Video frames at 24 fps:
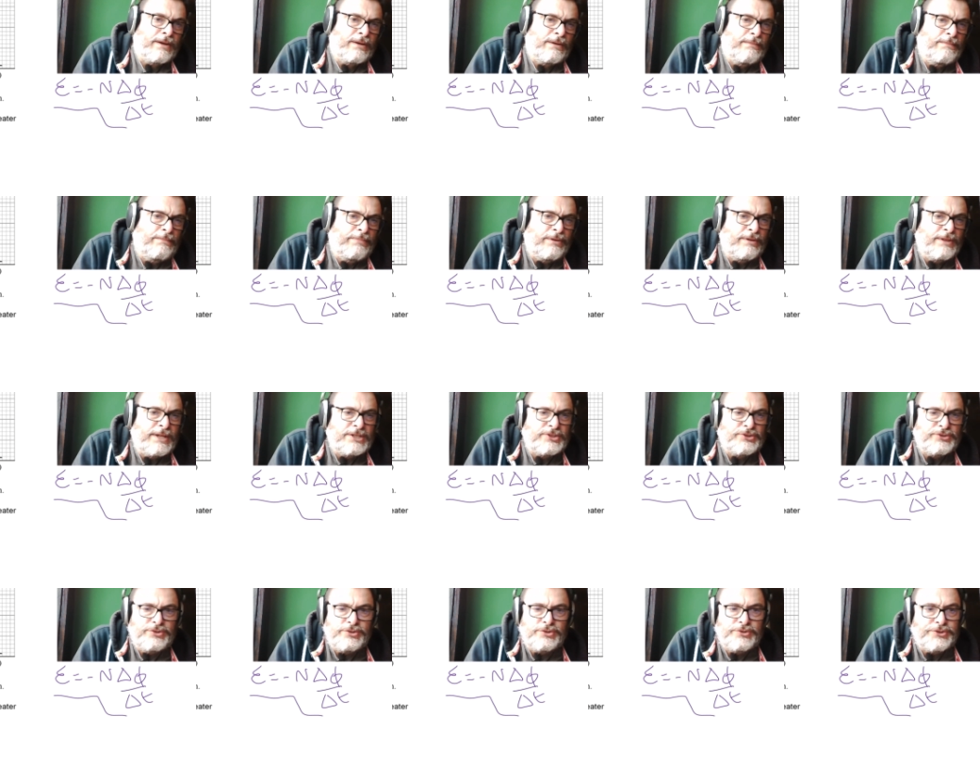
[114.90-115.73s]
but
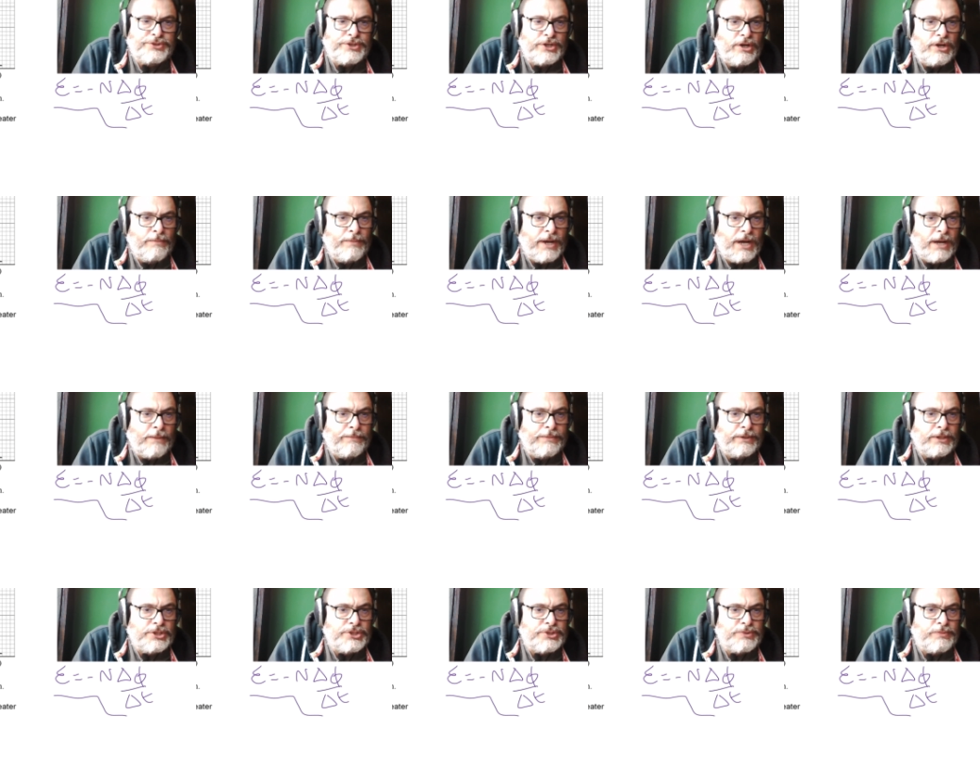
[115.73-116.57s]
that's not so bad
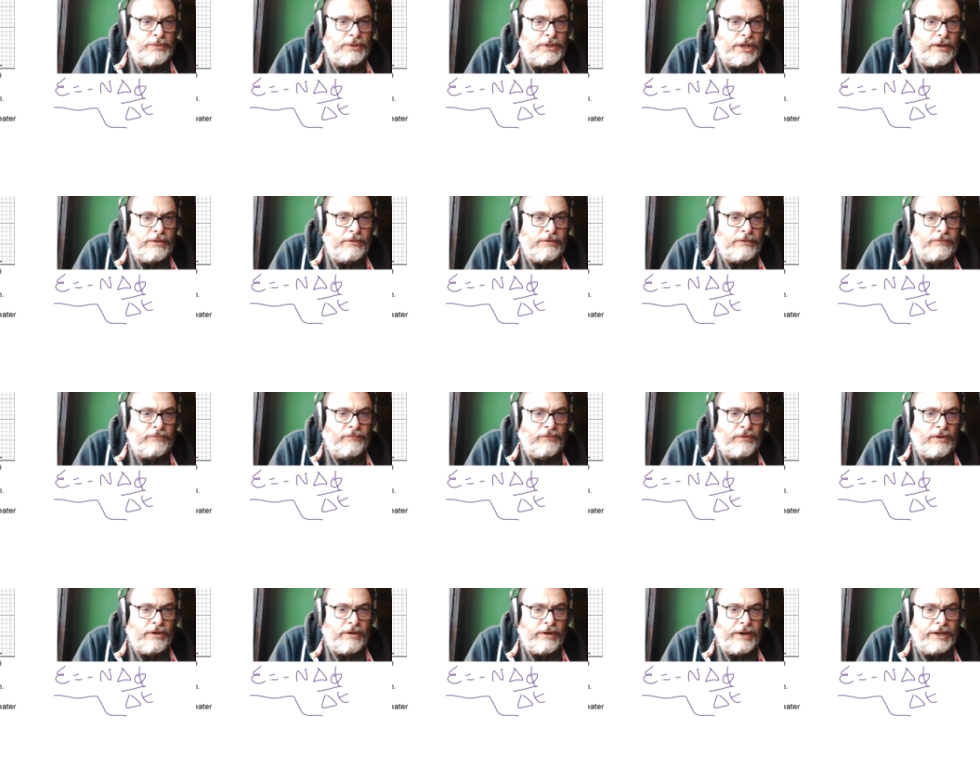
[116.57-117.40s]
because we know that
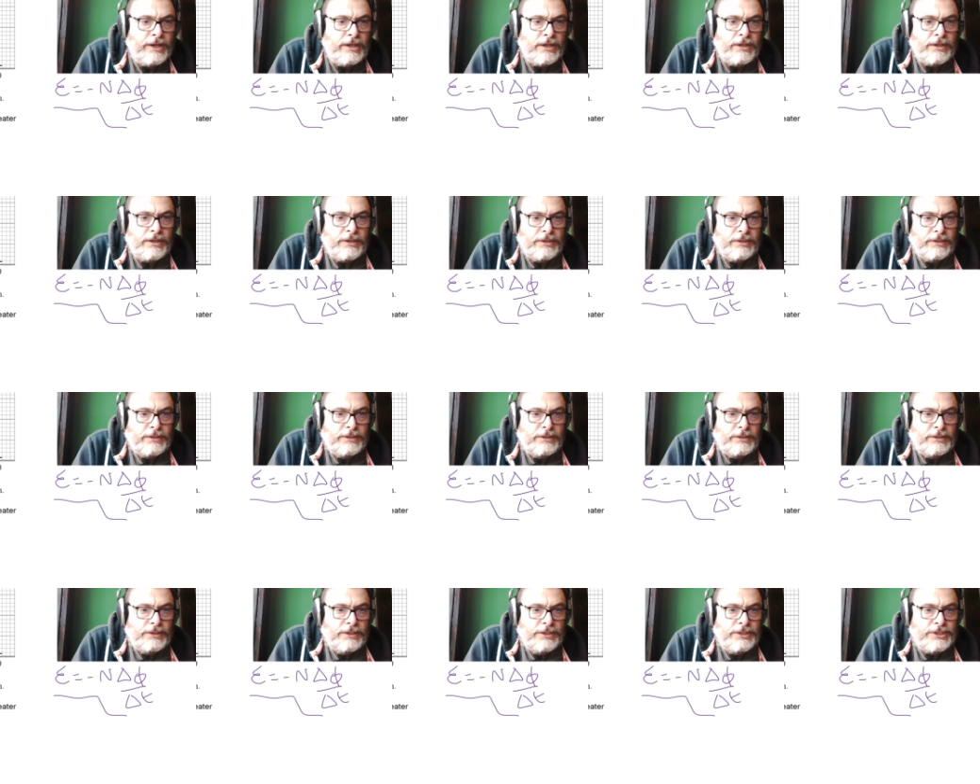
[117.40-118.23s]
phi
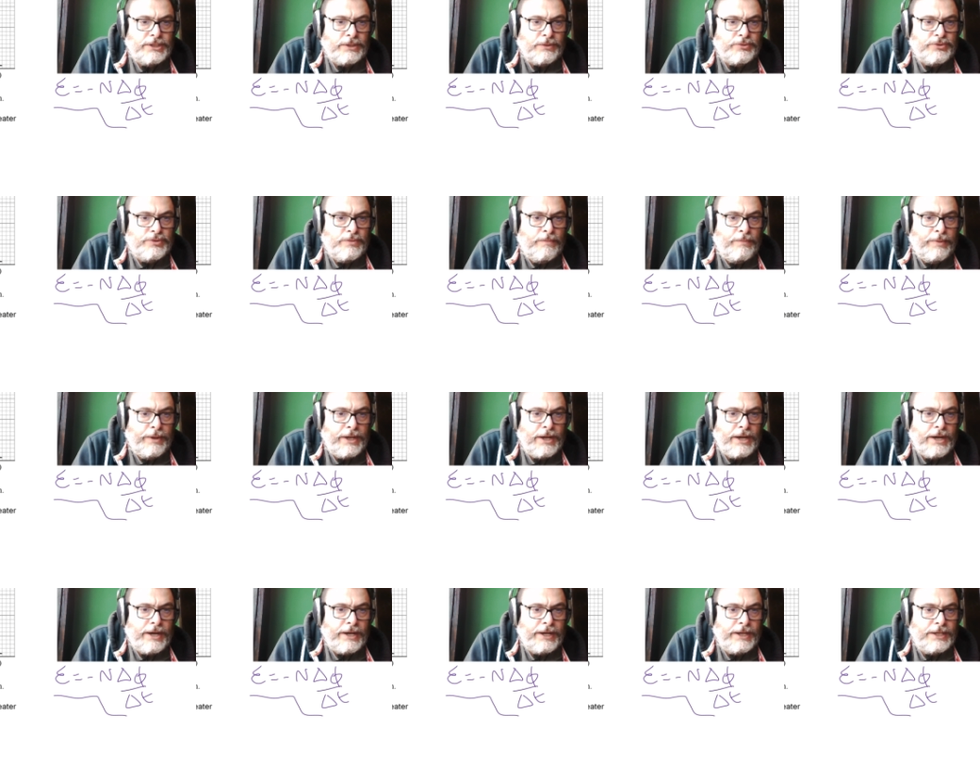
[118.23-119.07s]
is equal to
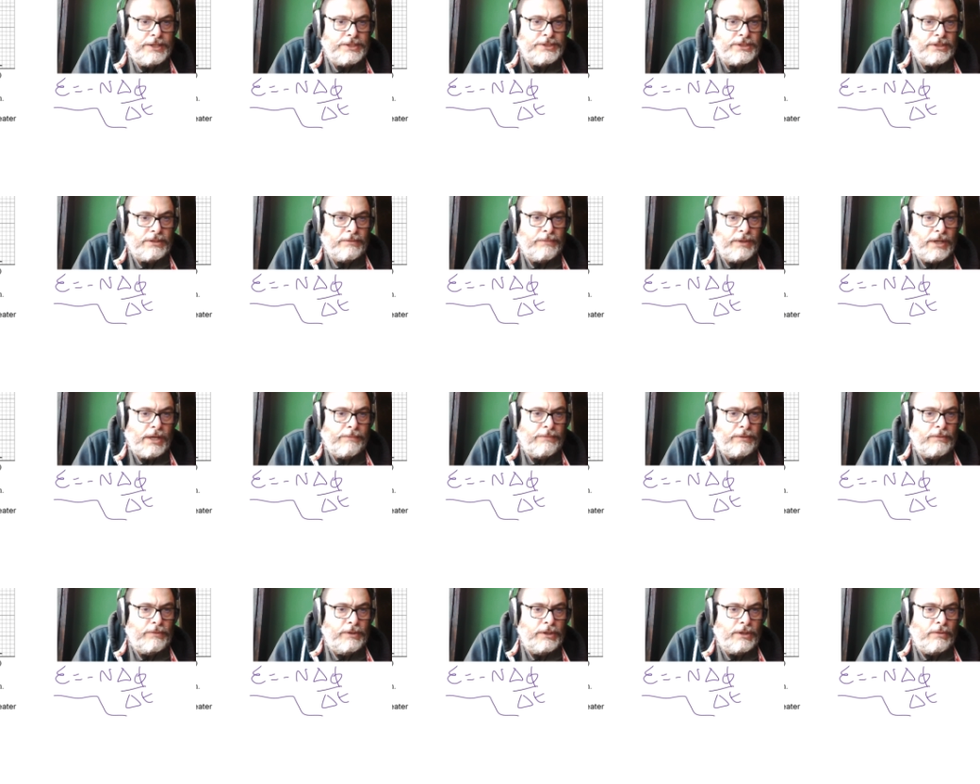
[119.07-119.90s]
BA, so
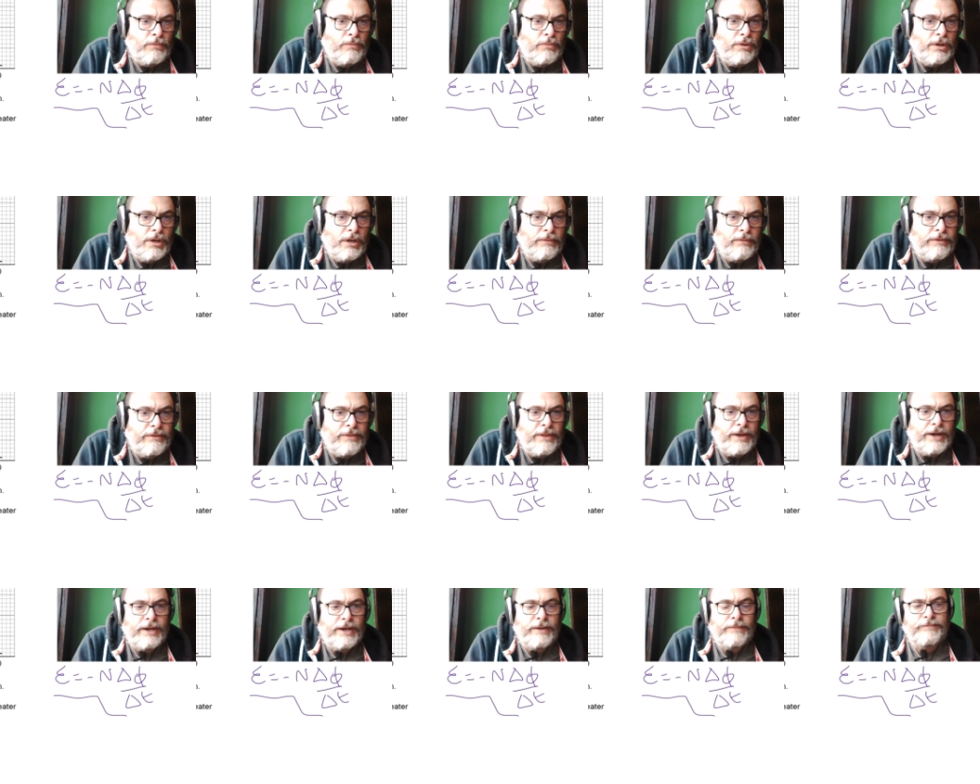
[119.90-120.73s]
maybe we can work with
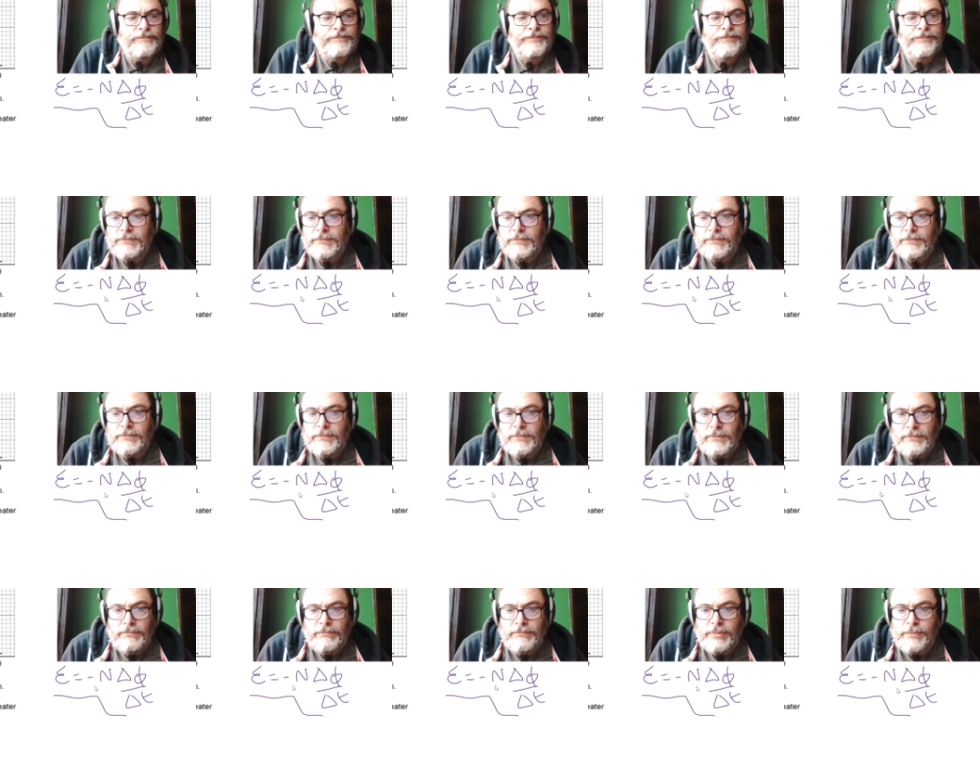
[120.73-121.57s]
that.
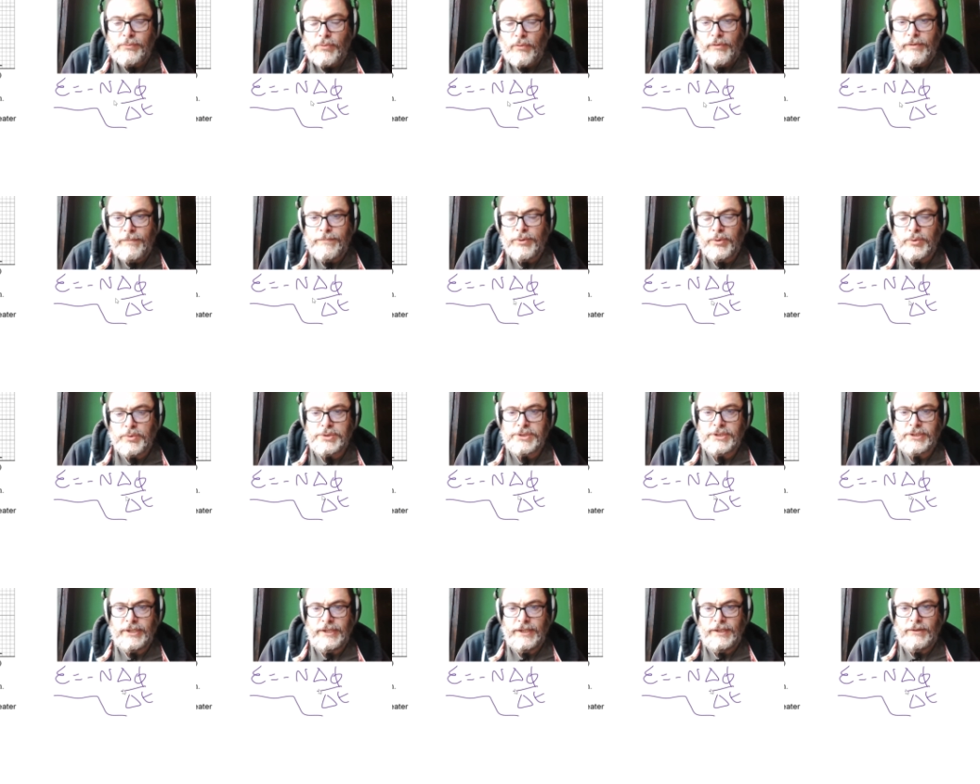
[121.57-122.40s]
But more
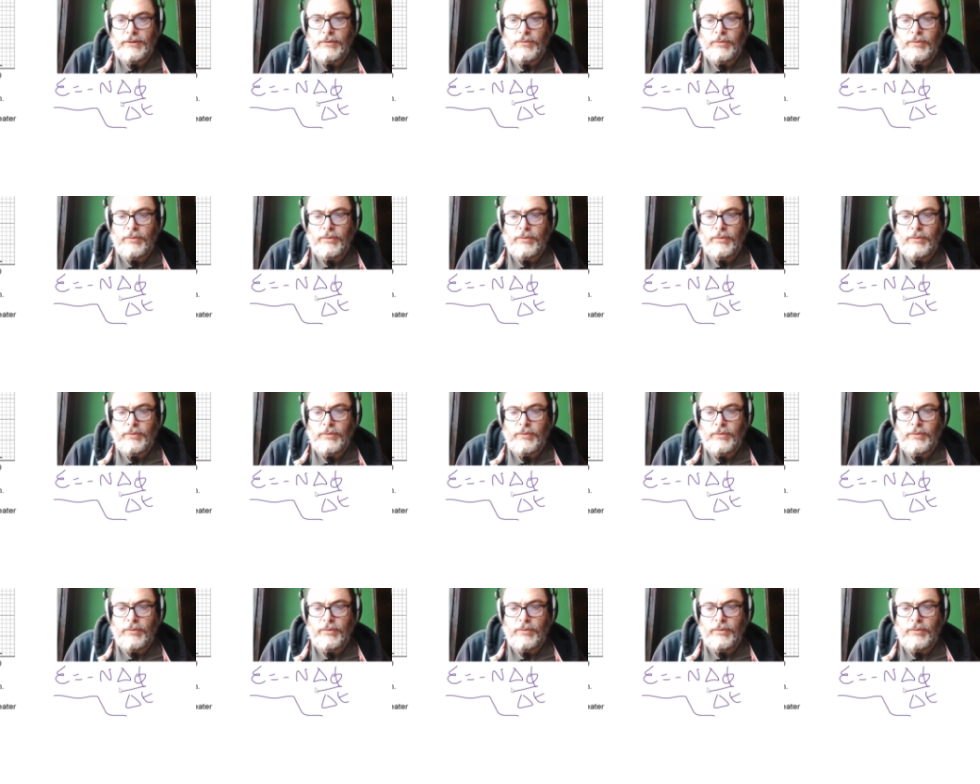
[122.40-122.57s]
importantly, we